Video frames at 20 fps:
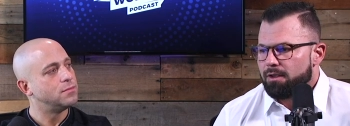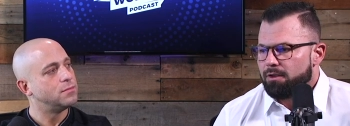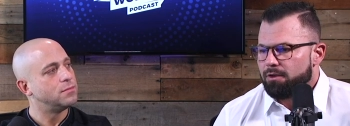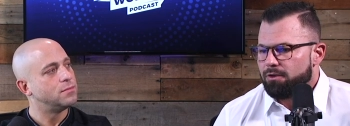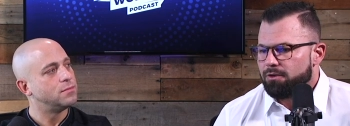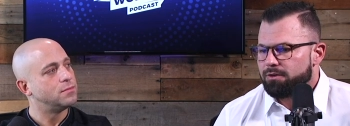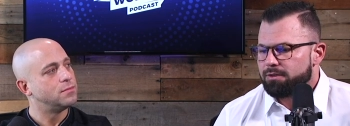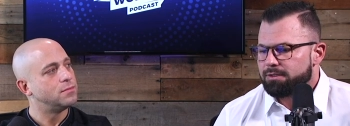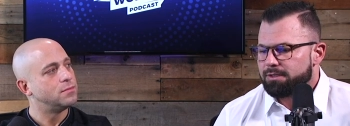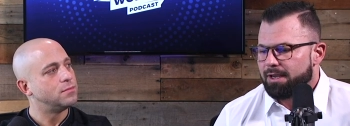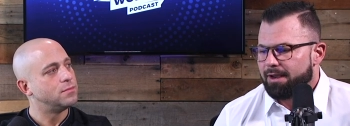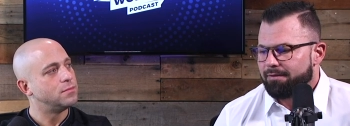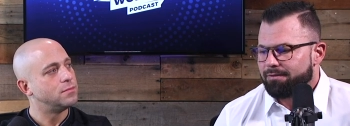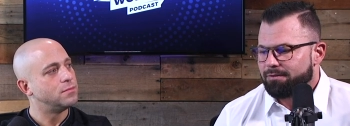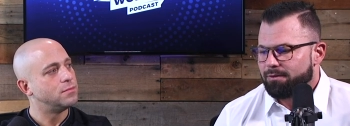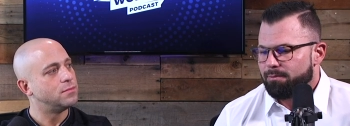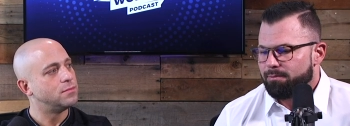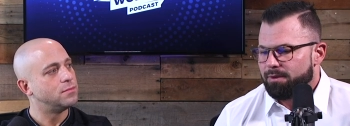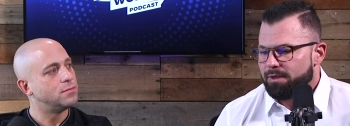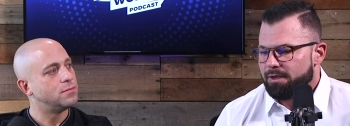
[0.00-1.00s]
Speaker 1: you just have
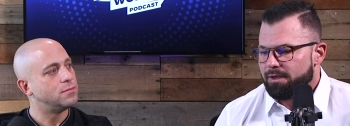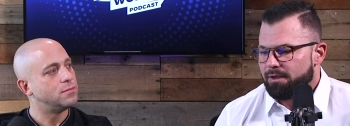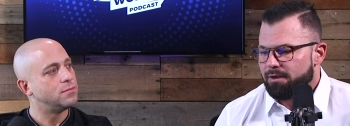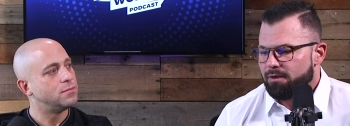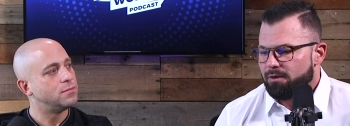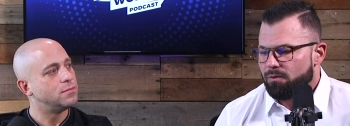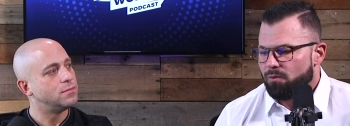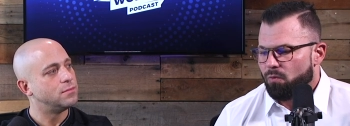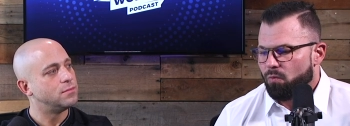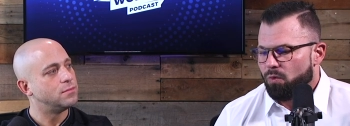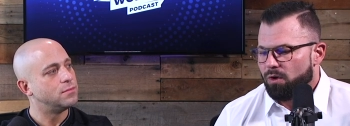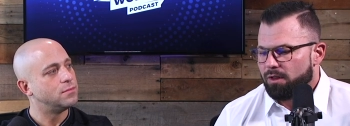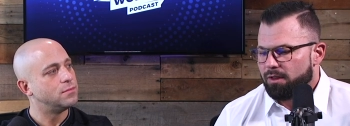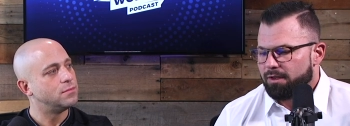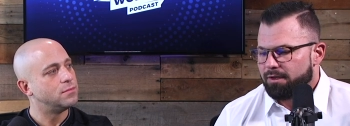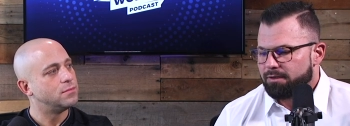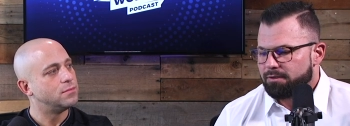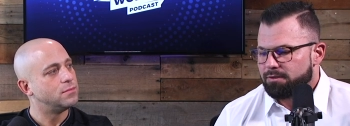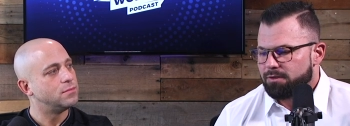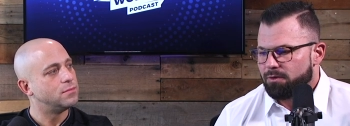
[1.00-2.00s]
to be
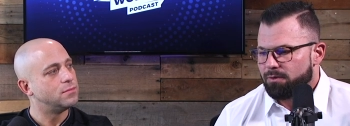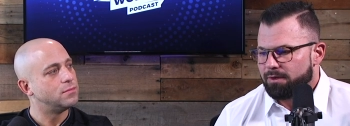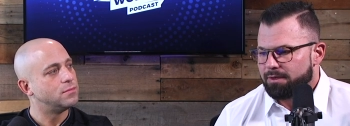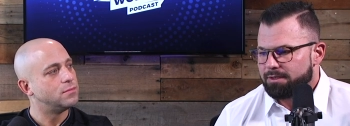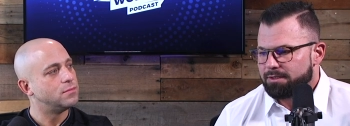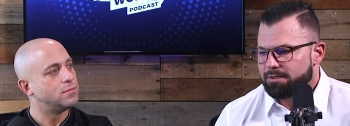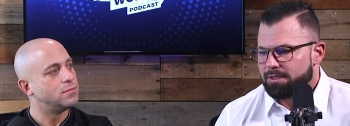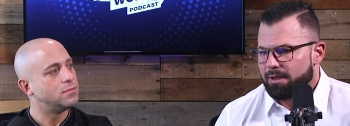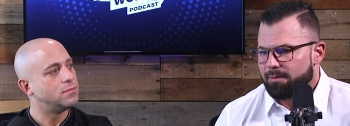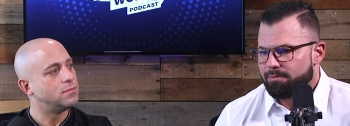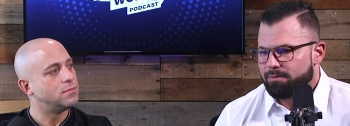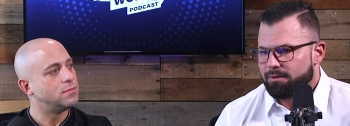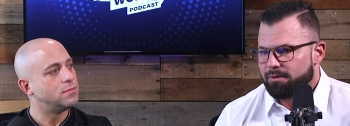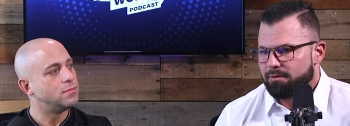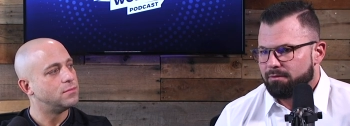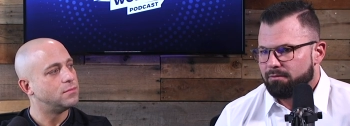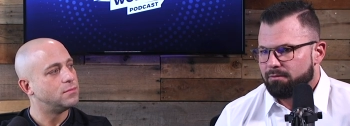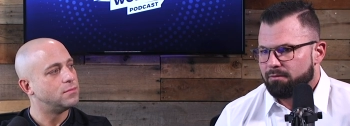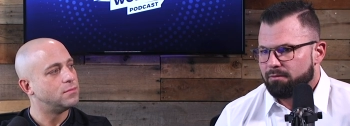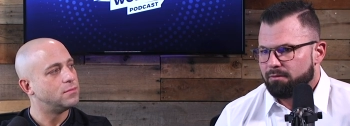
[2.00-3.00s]
willing to accept
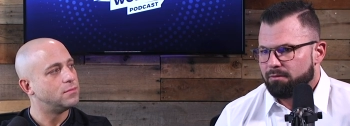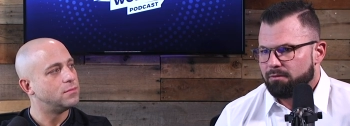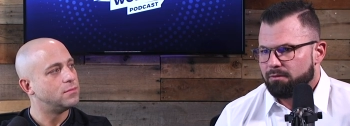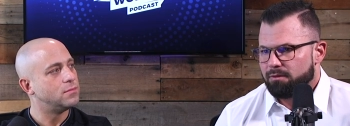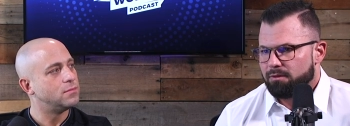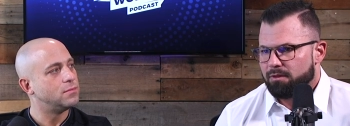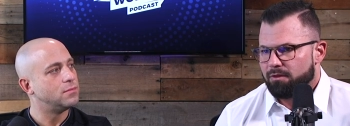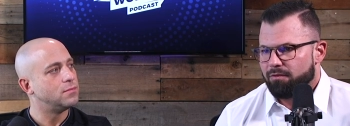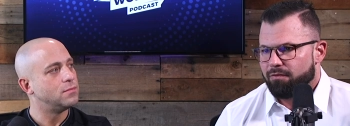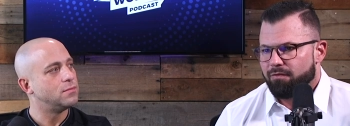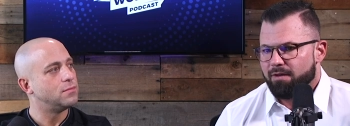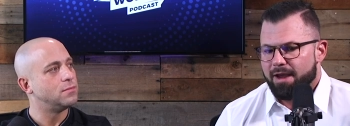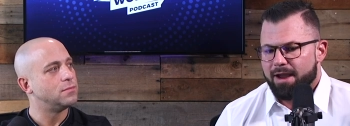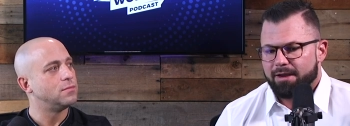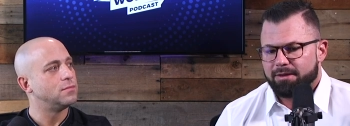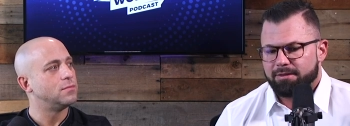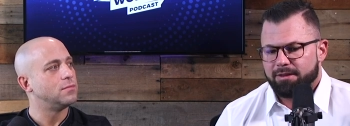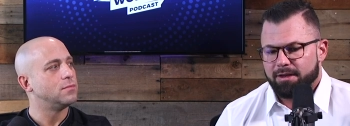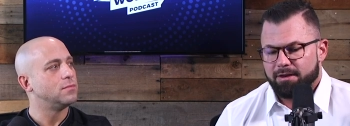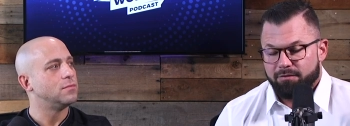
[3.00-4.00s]
the
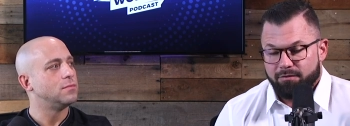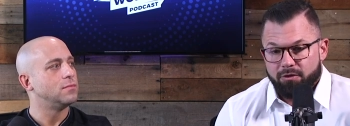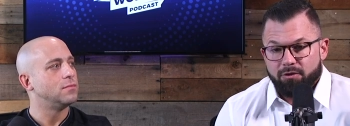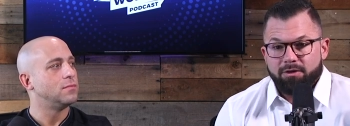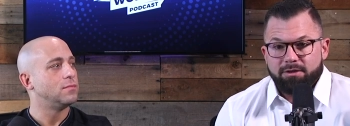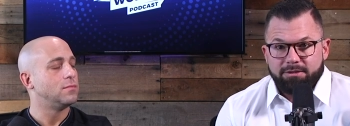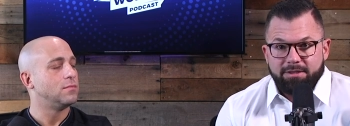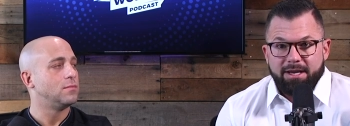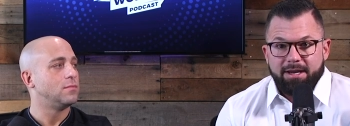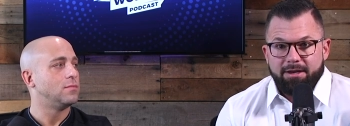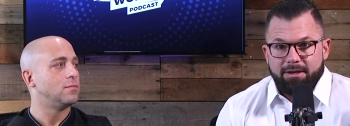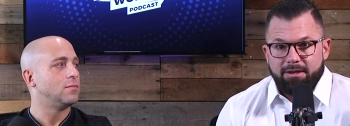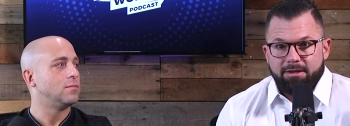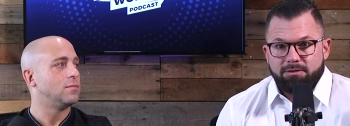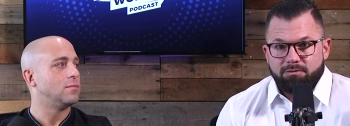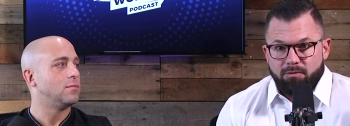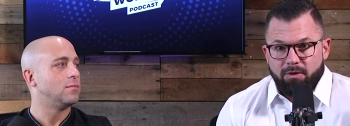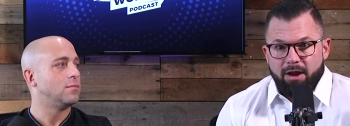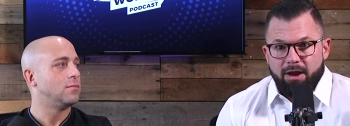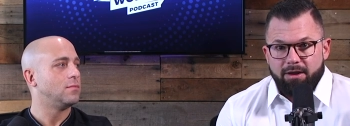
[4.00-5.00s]
fact that if your intent
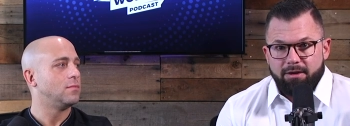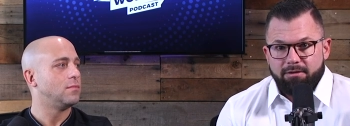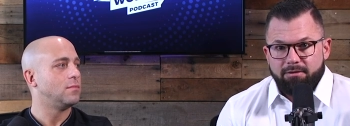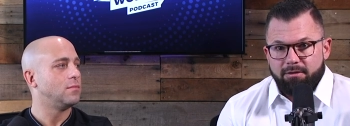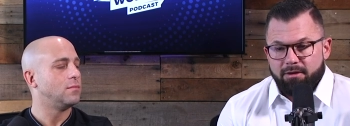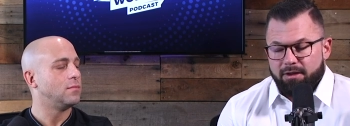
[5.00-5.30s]
is right,